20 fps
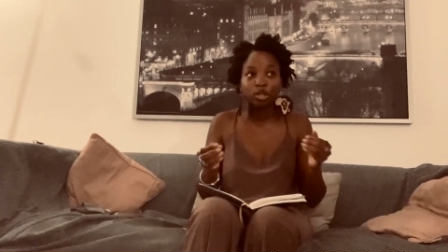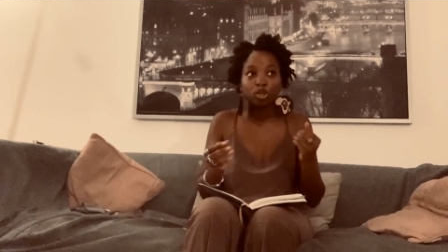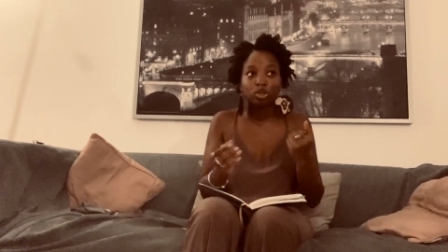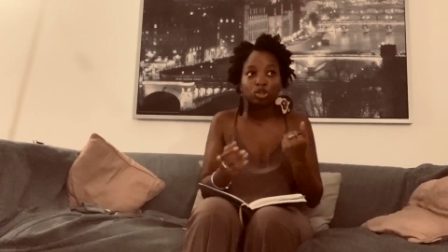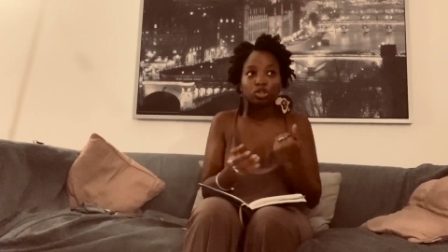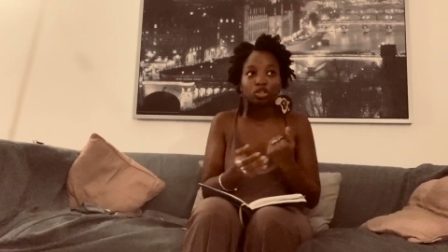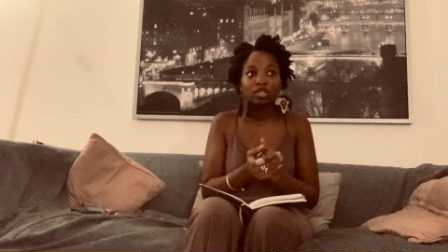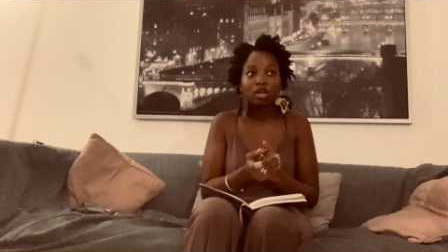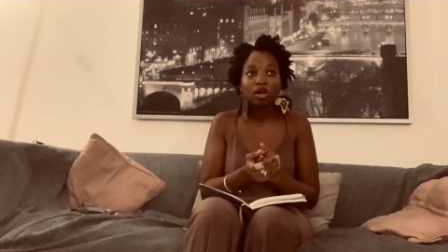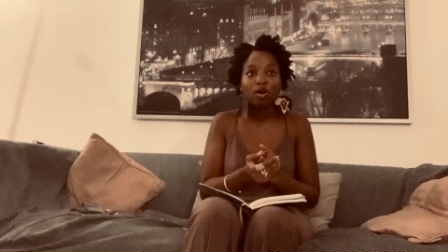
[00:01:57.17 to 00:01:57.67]

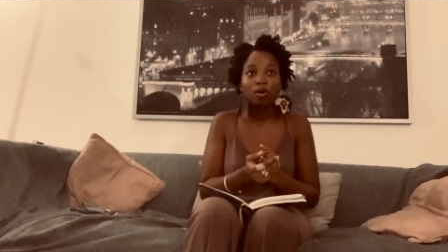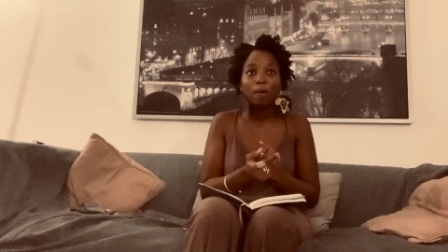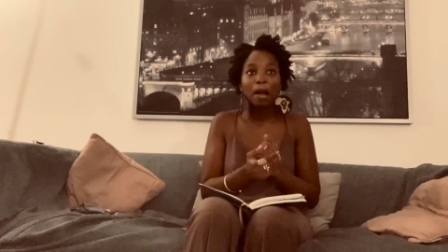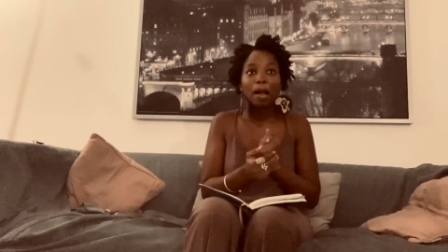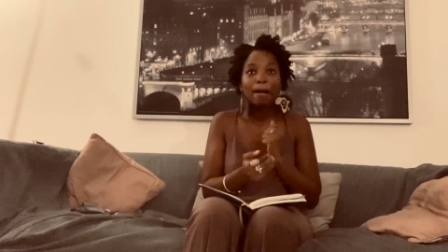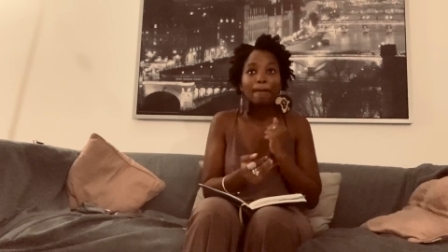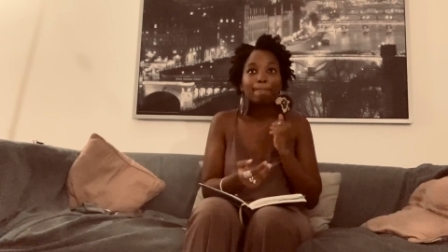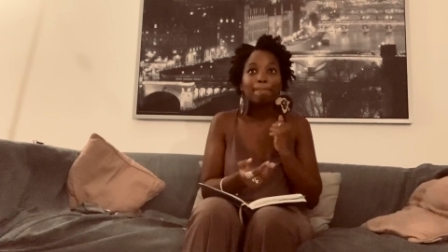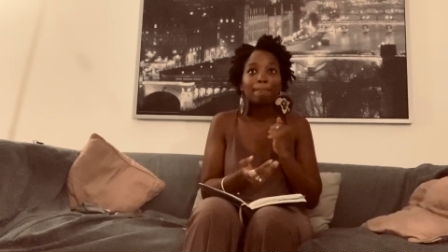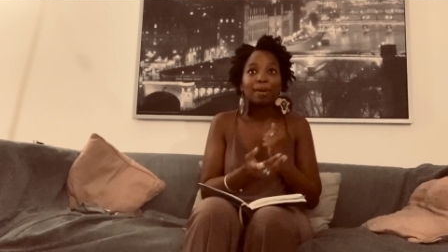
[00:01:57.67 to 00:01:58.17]

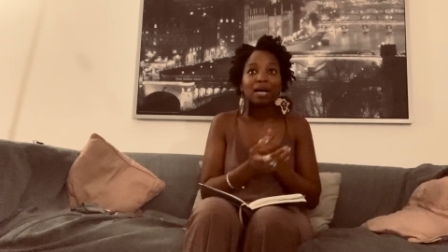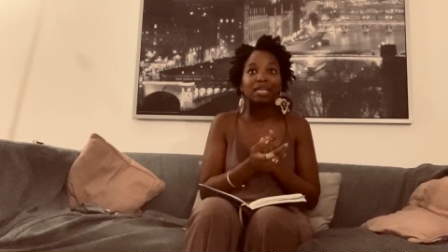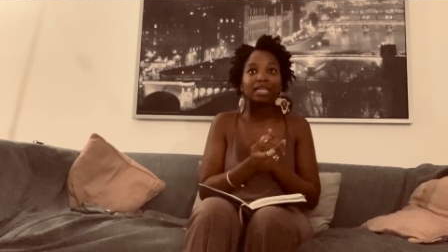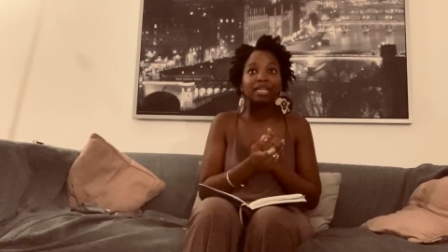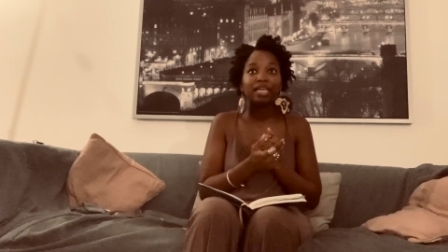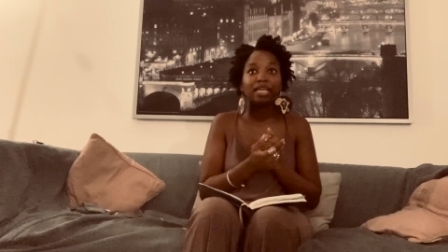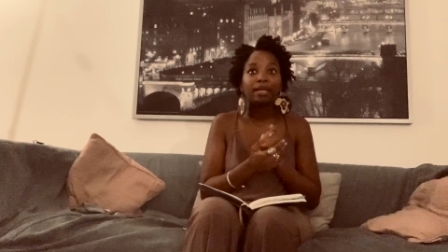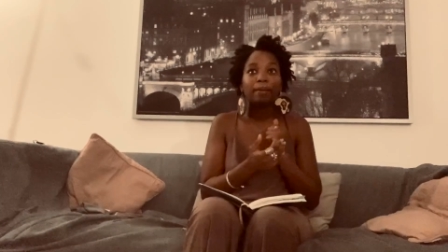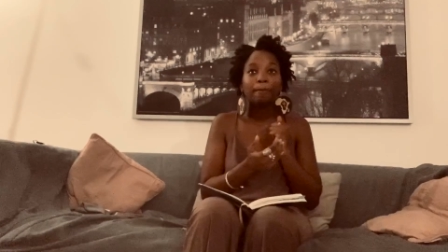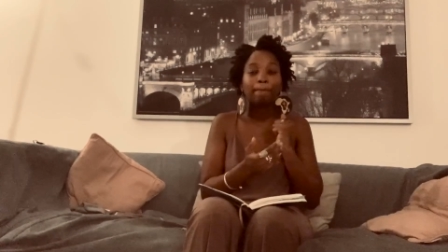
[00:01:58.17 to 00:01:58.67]
So
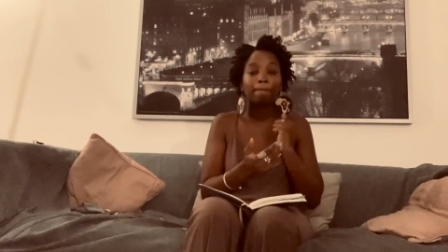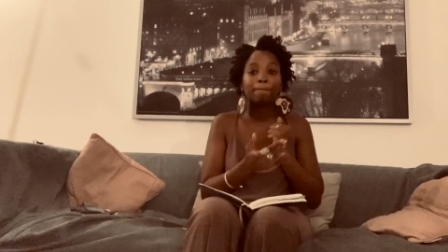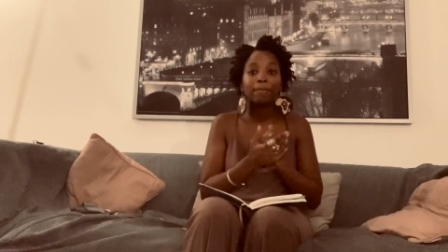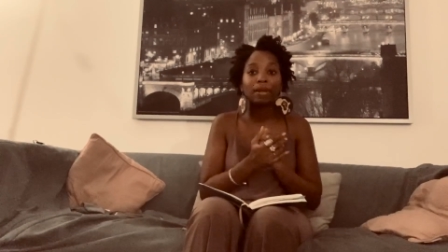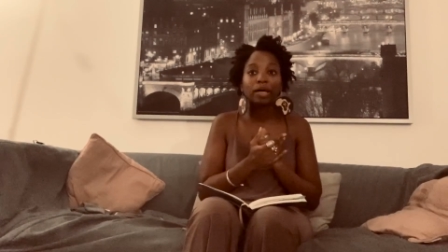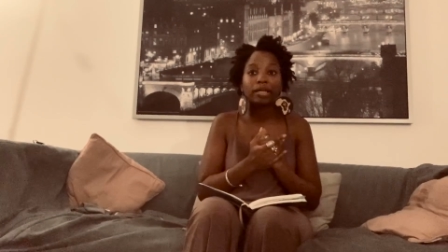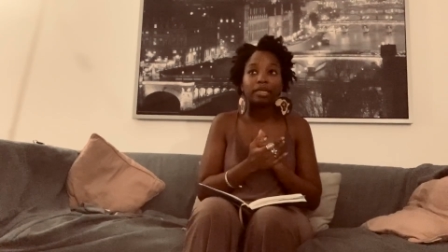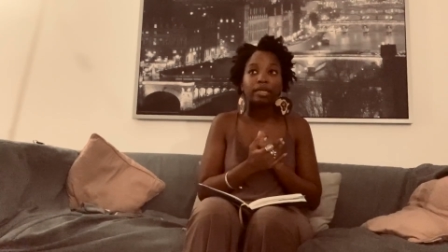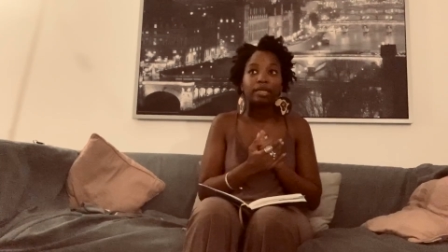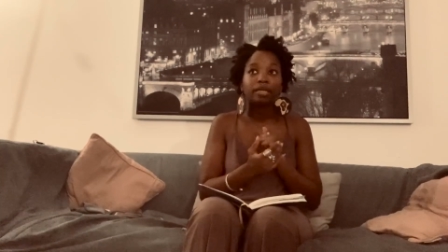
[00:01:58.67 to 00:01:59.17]
money,
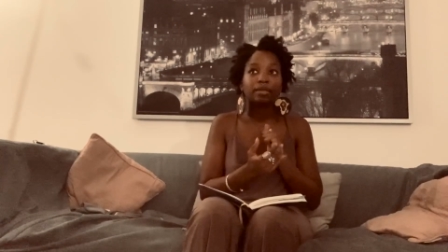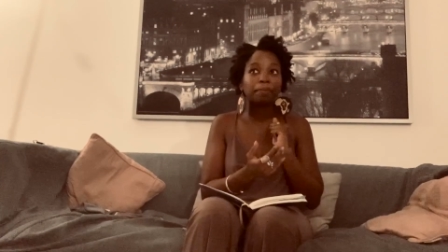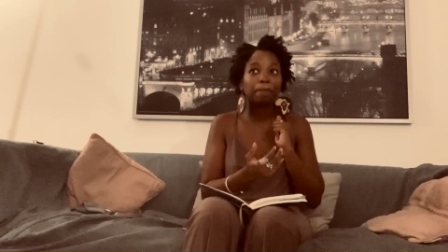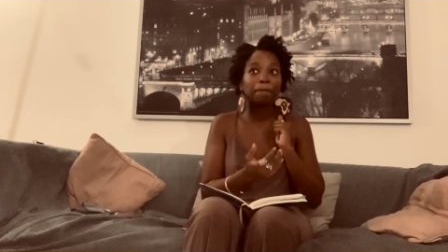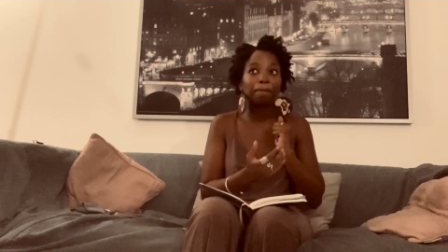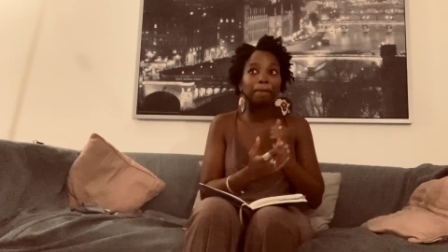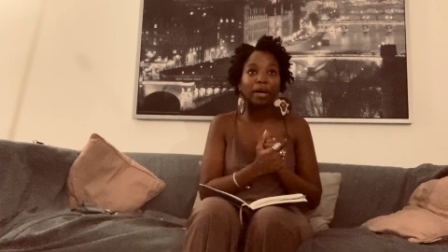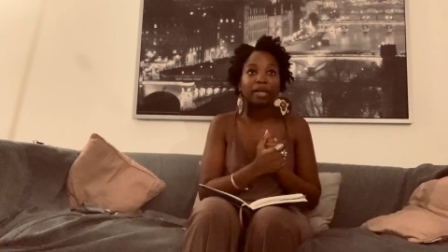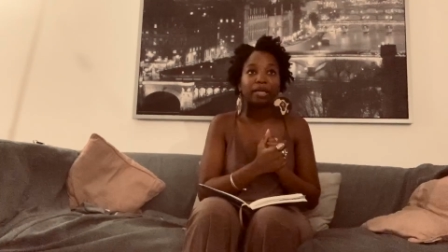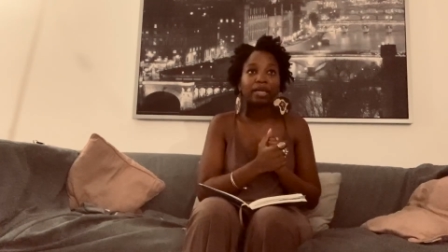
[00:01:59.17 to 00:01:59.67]
money,
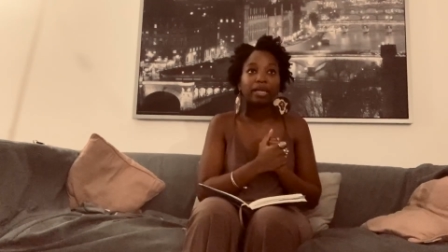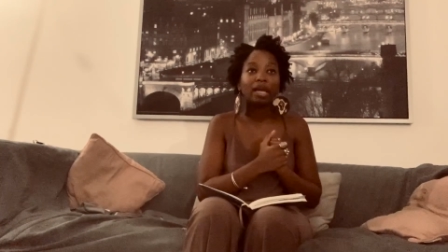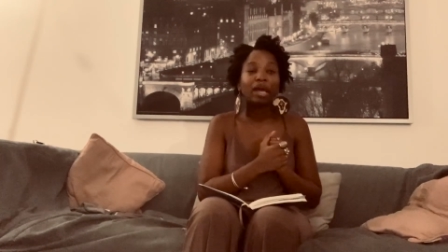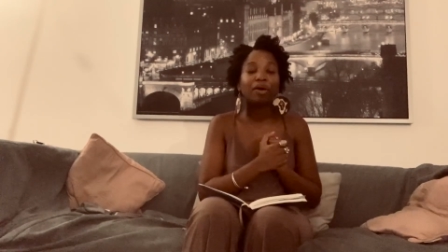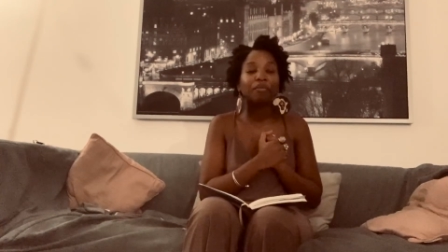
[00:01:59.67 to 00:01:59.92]
money.